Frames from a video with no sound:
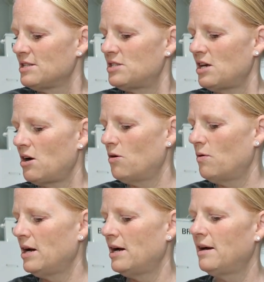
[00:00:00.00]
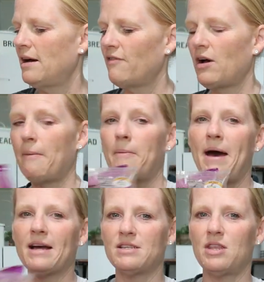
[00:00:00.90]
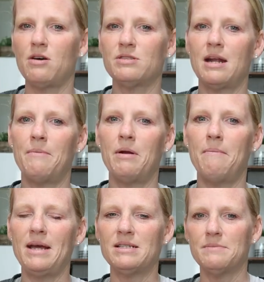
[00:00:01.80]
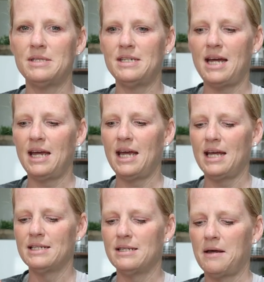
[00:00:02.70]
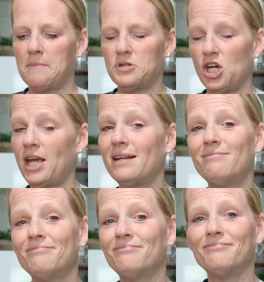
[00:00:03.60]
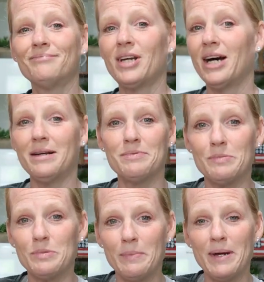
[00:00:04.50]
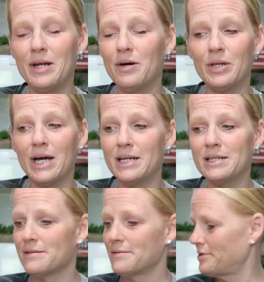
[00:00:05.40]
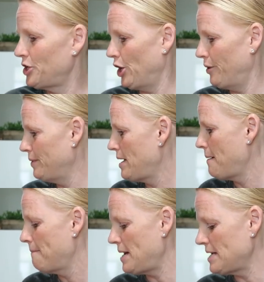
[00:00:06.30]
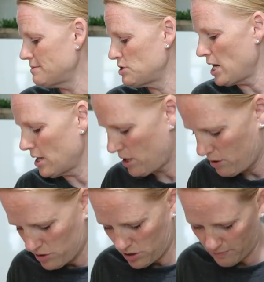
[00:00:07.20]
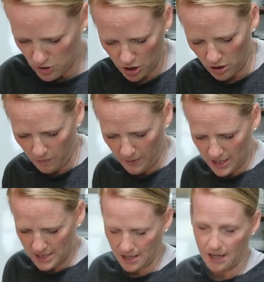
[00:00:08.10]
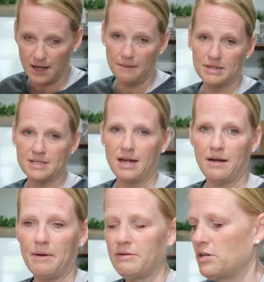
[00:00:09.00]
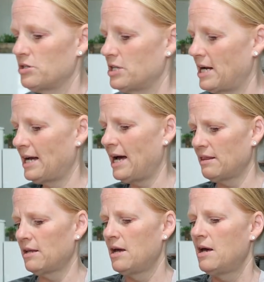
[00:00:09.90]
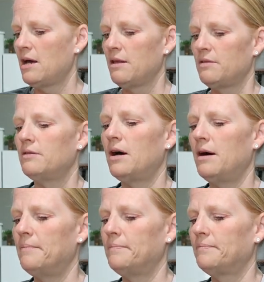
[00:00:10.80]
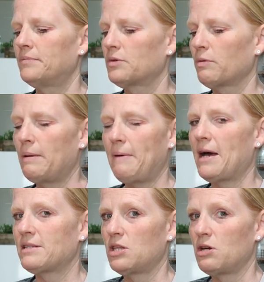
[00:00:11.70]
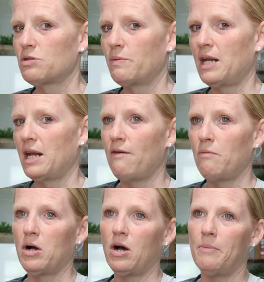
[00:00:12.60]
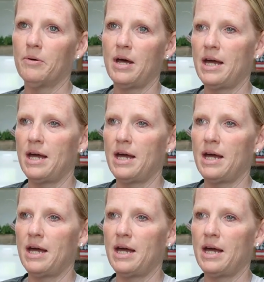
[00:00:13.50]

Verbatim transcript: So I have a couple packs of those and I'm gonna make some steak and some chicken. Cut up some tomato, lettuce, you know. Make some tacos, some chalupas. I am excited about dinner tonight. I got um, three packs of those so we can have them a couple